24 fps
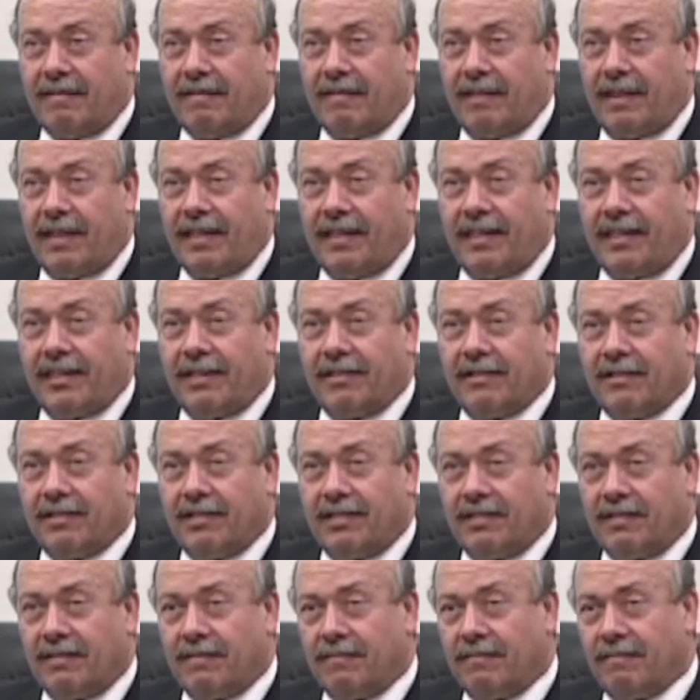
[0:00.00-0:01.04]
eight years
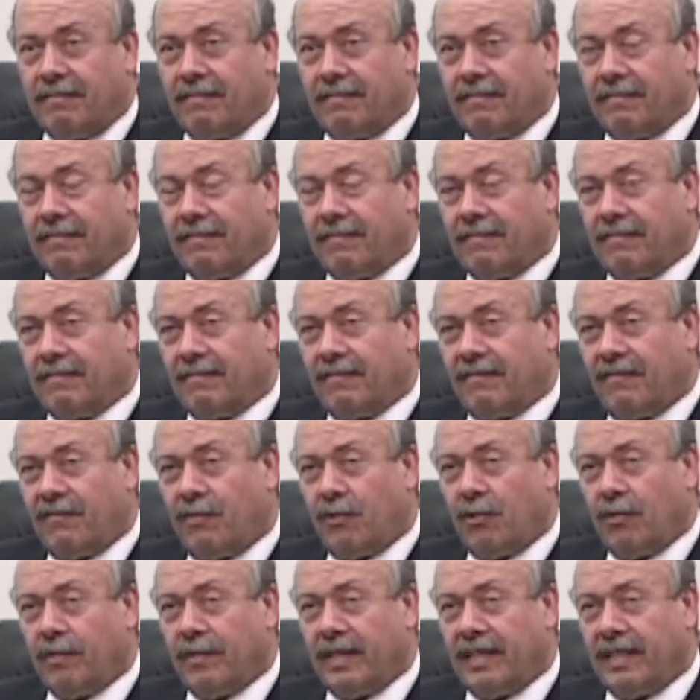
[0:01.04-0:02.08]

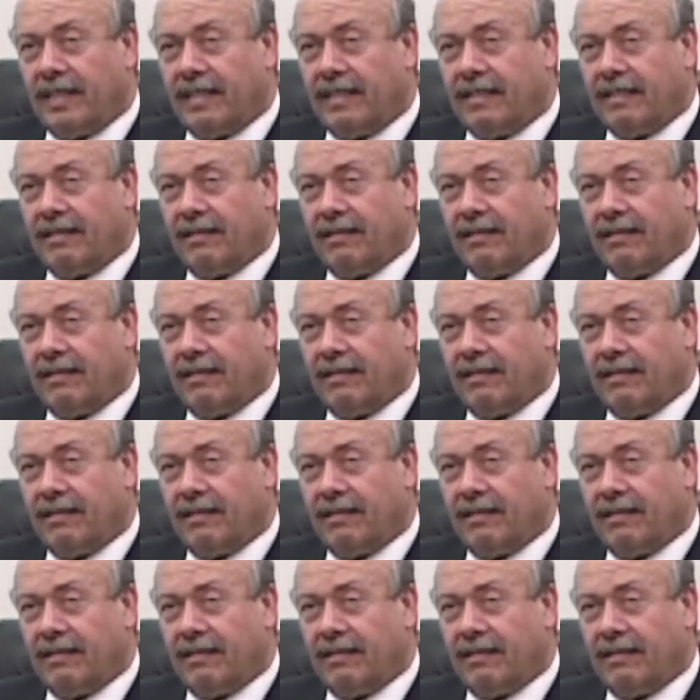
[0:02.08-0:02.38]
for me,